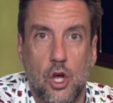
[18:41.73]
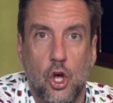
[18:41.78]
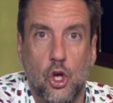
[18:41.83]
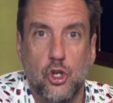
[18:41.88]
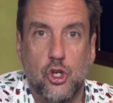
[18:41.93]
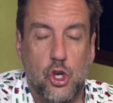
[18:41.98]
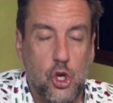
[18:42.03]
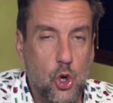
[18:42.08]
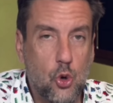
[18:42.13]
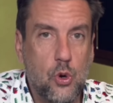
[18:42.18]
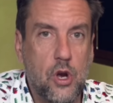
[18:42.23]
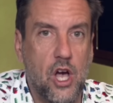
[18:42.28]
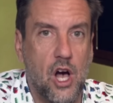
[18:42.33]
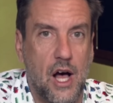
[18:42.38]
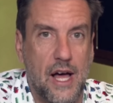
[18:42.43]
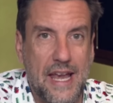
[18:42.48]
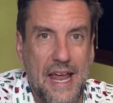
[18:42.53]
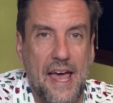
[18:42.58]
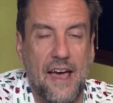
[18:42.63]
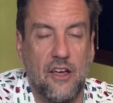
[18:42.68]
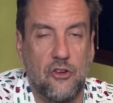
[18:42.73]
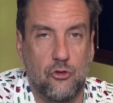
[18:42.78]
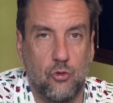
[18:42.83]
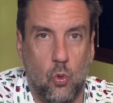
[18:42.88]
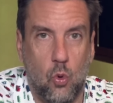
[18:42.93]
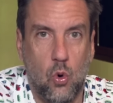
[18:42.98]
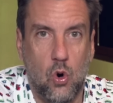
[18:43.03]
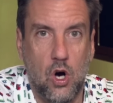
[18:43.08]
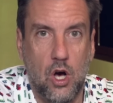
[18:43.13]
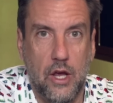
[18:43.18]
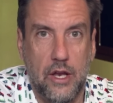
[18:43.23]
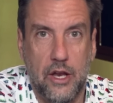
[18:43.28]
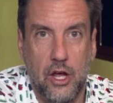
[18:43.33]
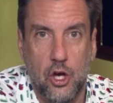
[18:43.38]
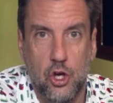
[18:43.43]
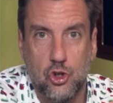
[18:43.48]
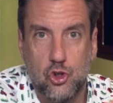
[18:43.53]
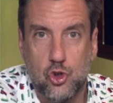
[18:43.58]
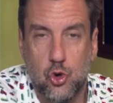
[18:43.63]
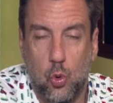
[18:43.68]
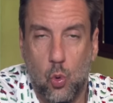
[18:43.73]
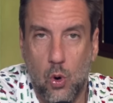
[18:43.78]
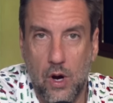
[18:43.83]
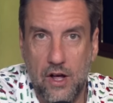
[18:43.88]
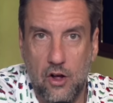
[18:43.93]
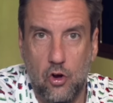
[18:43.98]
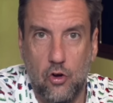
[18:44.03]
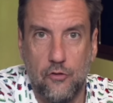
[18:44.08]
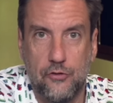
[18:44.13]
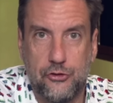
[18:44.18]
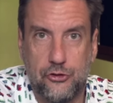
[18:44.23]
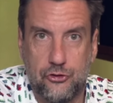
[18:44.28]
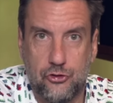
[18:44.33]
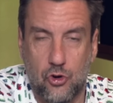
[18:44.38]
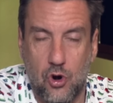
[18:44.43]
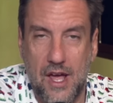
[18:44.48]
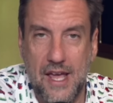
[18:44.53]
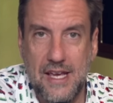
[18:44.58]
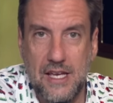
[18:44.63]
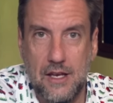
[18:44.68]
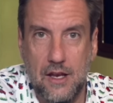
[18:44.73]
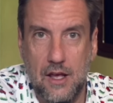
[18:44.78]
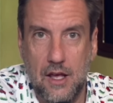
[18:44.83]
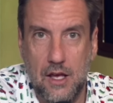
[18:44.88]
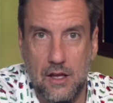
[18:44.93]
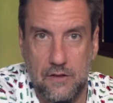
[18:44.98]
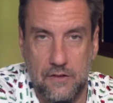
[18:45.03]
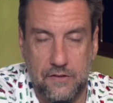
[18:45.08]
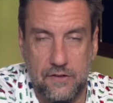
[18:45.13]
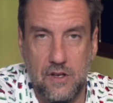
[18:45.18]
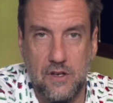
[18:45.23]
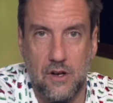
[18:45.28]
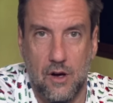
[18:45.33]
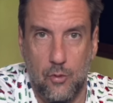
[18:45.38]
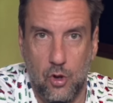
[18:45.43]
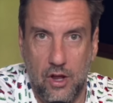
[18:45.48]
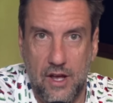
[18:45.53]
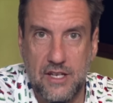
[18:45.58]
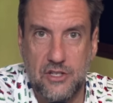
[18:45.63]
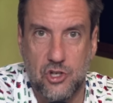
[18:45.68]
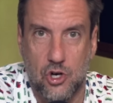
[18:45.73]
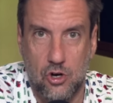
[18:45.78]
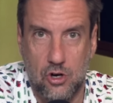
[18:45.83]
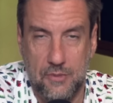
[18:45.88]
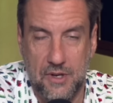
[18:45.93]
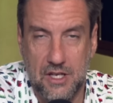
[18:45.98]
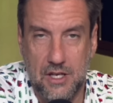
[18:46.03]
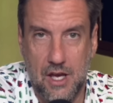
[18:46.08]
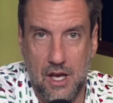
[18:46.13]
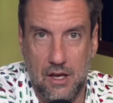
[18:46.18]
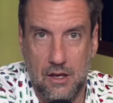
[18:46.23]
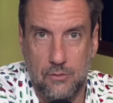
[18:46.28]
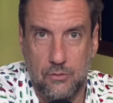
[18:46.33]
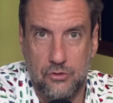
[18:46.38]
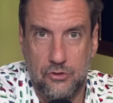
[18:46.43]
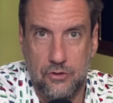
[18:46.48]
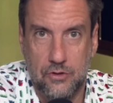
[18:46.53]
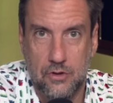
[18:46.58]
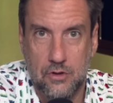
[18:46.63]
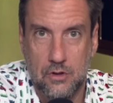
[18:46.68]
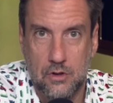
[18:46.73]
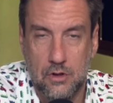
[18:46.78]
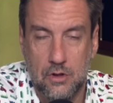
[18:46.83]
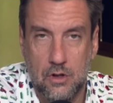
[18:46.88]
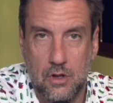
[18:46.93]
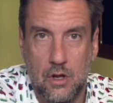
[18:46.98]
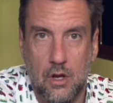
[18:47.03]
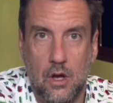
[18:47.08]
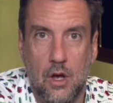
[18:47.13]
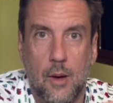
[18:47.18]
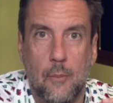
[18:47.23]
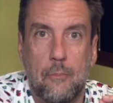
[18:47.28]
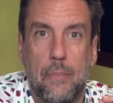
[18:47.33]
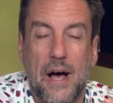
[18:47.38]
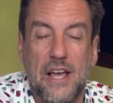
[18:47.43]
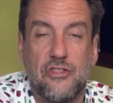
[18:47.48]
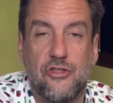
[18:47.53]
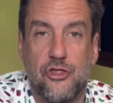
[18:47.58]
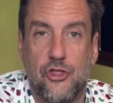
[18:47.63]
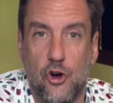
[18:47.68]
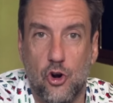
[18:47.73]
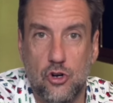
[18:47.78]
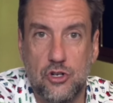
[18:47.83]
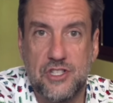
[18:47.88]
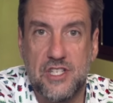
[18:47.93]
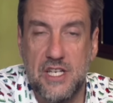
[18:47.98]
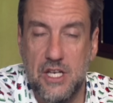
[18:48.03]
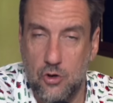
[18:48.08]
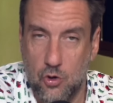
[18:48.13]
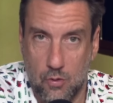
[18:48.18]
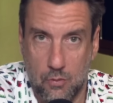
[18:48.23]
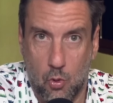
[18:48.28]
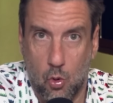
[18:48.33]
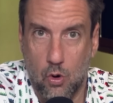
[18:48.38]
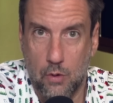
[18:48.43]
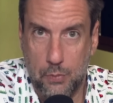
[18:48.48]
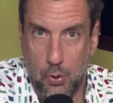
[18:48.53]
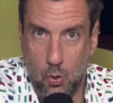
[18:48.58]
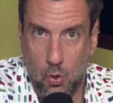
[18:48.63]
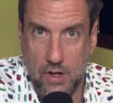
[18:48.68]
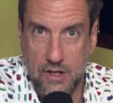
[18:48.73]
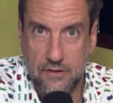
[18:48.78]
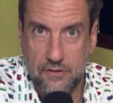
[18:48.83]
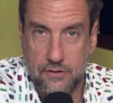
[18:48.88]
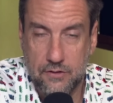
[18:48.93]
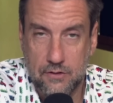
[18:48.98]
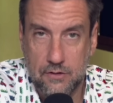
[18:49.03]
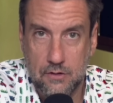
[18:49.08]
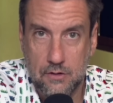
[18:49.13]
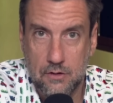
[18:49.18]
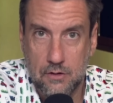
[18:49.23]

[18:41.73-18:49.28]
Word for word: UConn has won twelve straight N C double A tournament games by thirteen or more points.